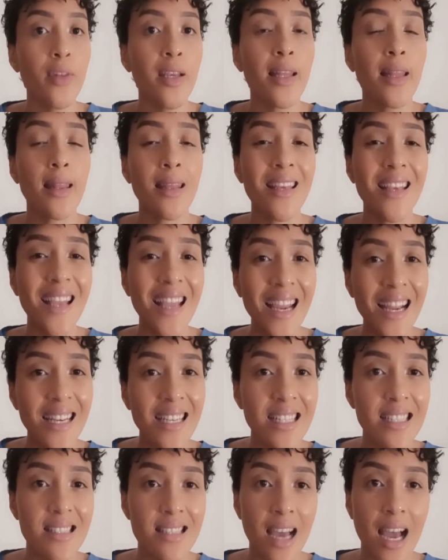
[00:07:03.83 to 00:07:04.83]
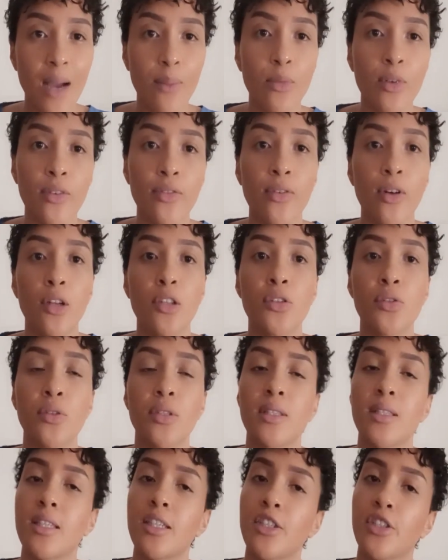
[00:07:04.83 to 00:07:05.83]
The any time referred to
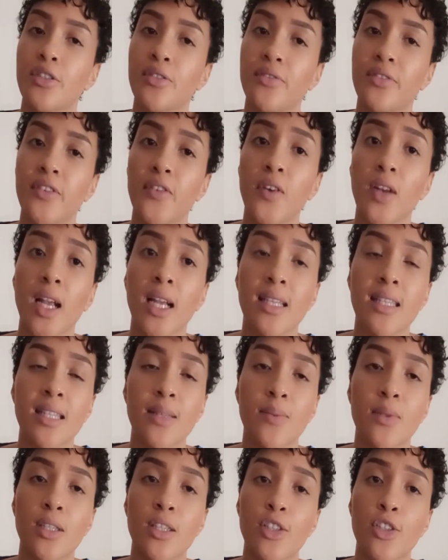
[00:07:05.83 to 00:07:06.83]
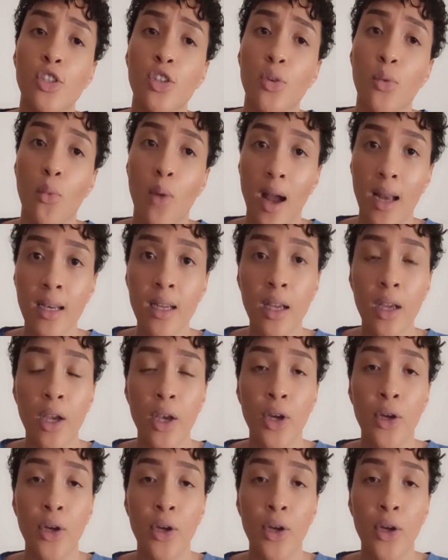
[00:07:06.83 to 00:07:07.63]
in section 58 subsection 1